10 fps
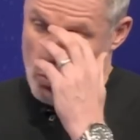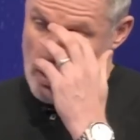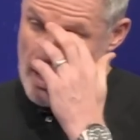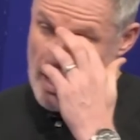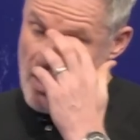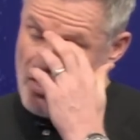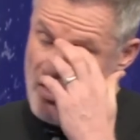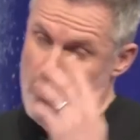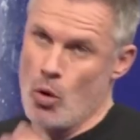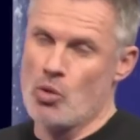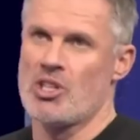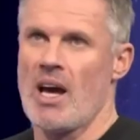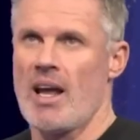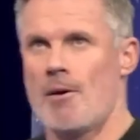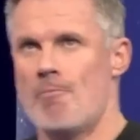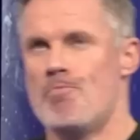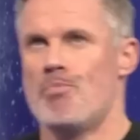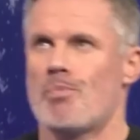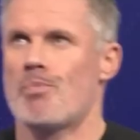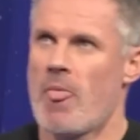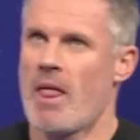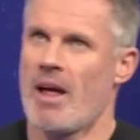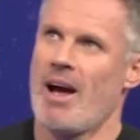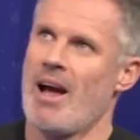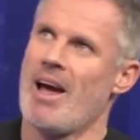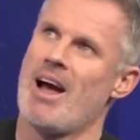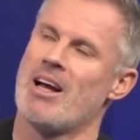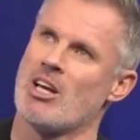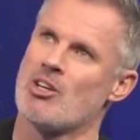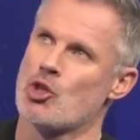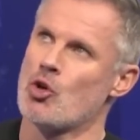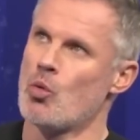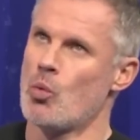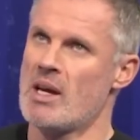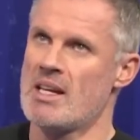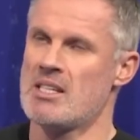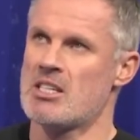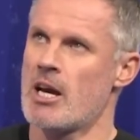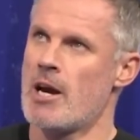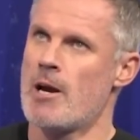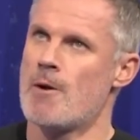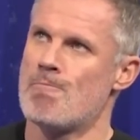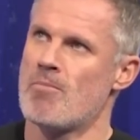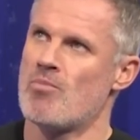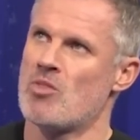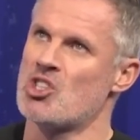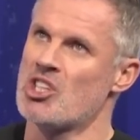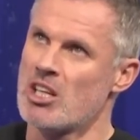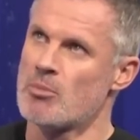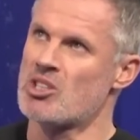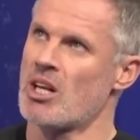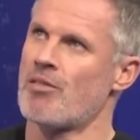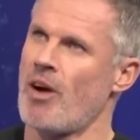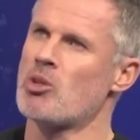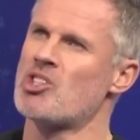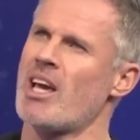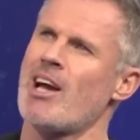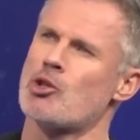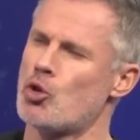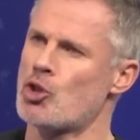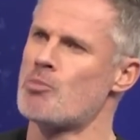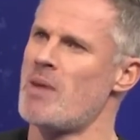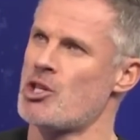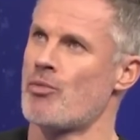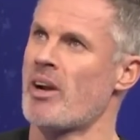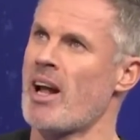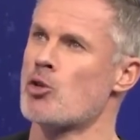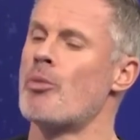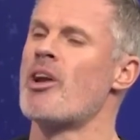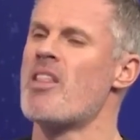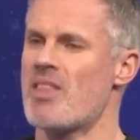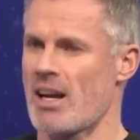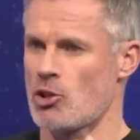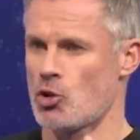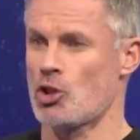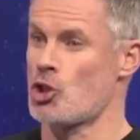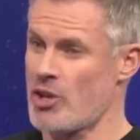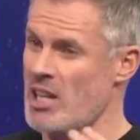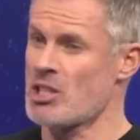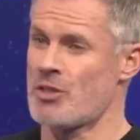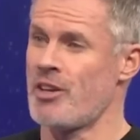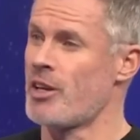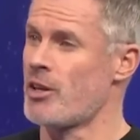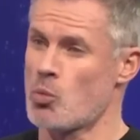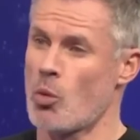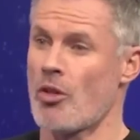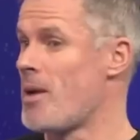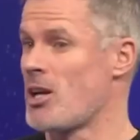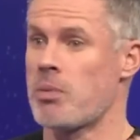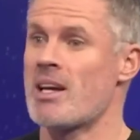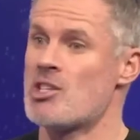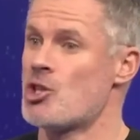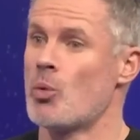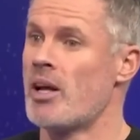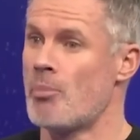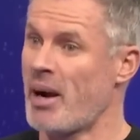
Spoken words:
Well, I think Mo Salah has always seen himself, I wouldn't say as good as Messi and Ronaldo, but in that sort of stratosphere as one of the best players in the world.